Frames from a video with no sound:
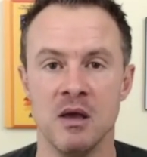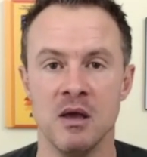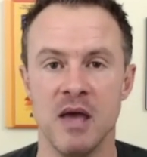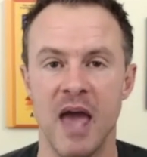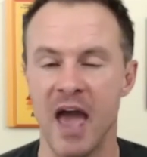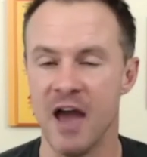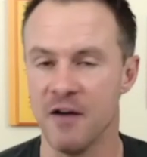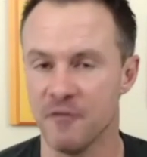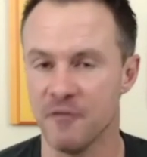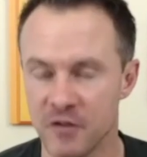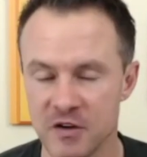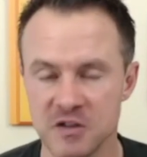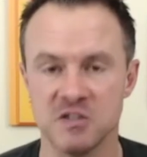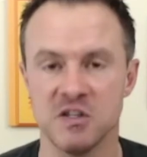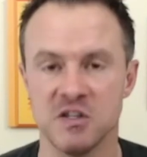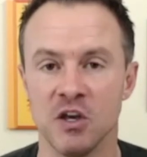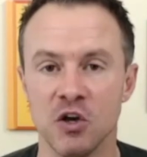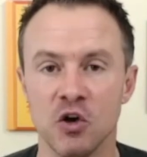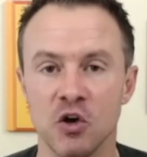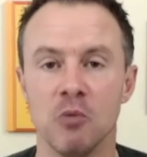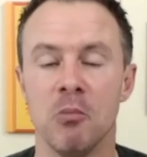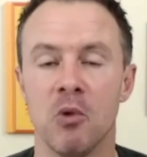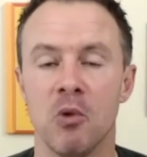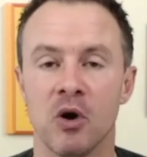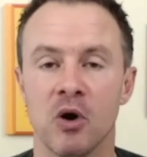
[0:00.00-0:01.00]
Every
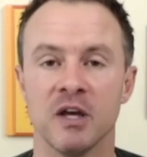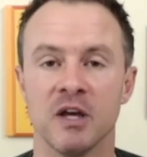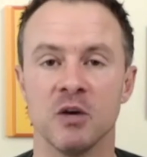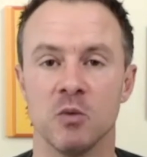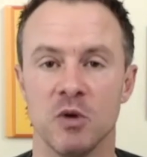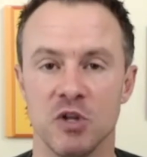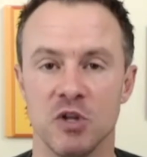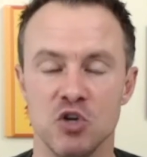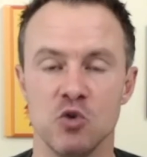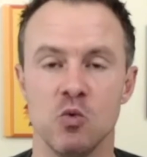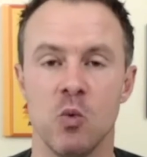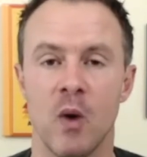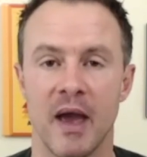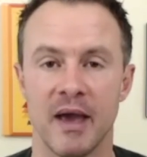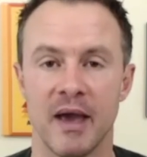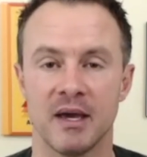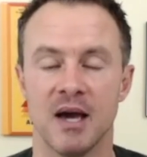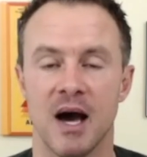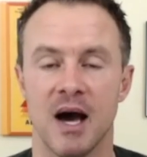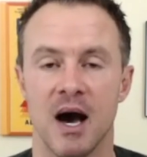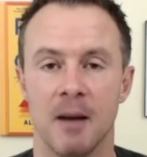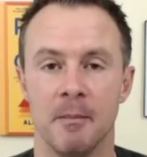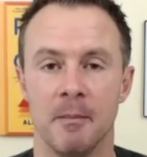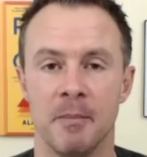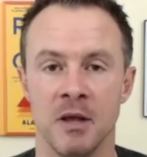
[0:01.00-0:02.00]
single morning when you wake
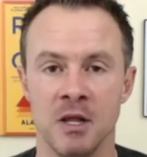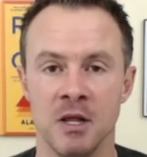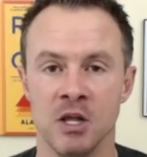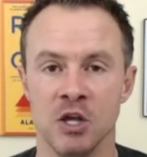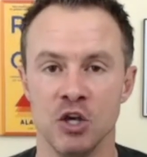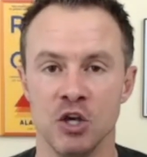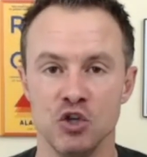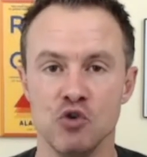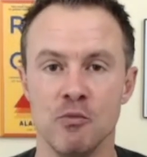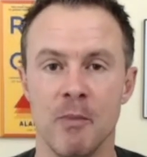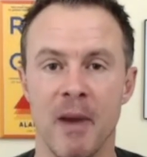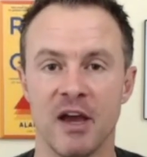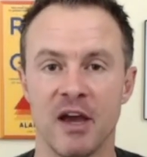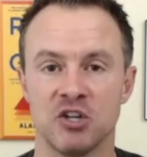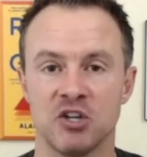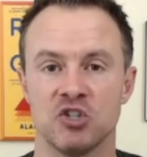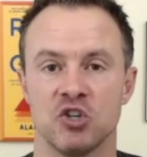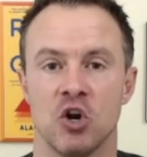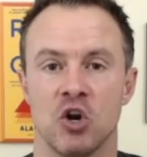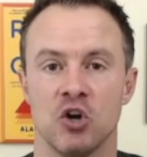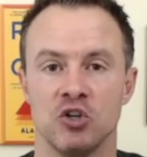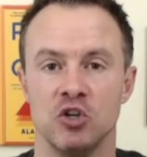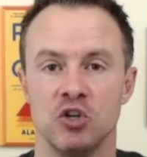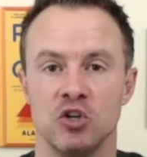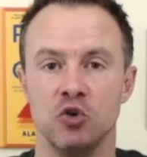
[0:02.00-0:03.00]
up, you make
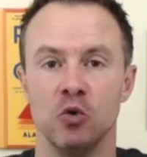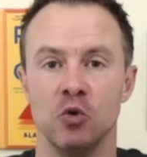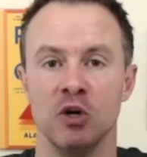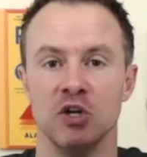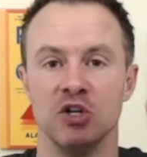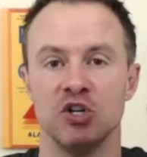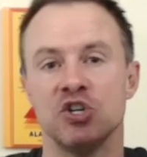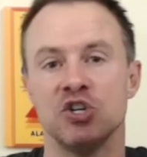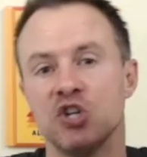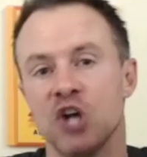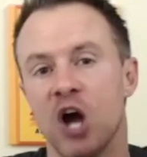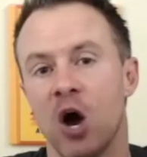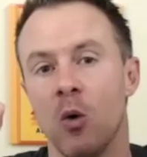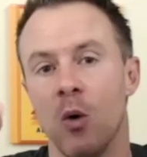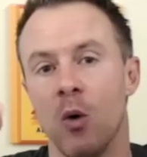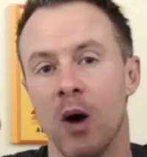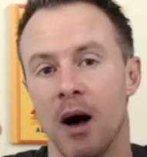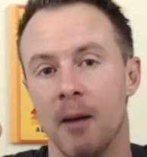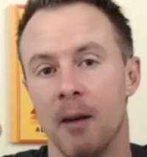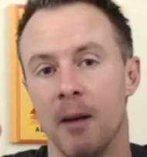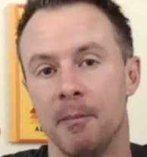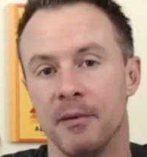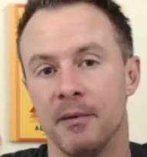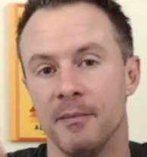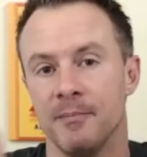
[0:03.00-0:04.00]
sure you show
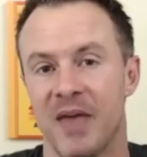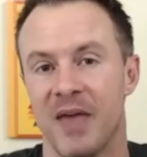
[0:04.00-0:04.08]
up.